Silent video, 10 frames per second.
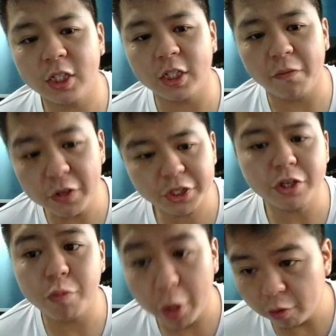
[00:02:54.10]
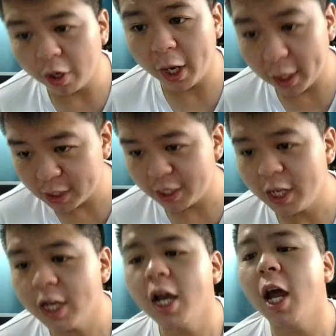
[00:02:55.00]
the first skill is pretty good, I guess.
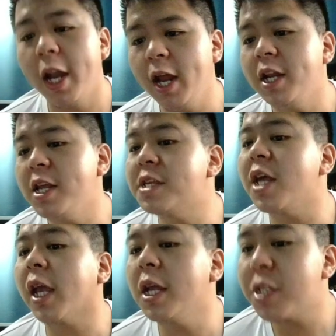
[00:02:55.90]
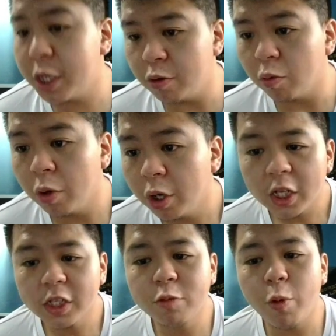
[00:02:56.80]
Then the second skill,
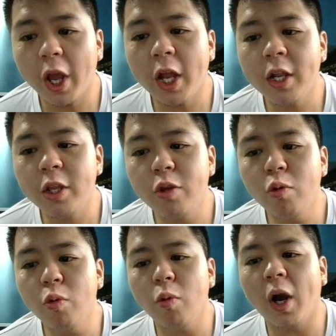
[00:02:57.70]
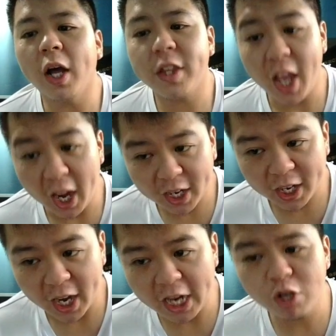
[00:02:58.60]
when you attack,
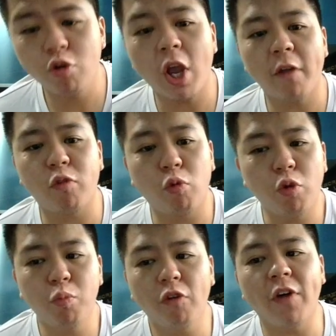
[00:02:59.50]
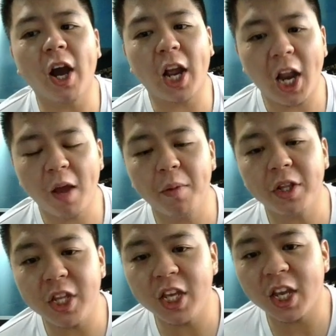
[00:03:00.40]
you have to remove a Calamity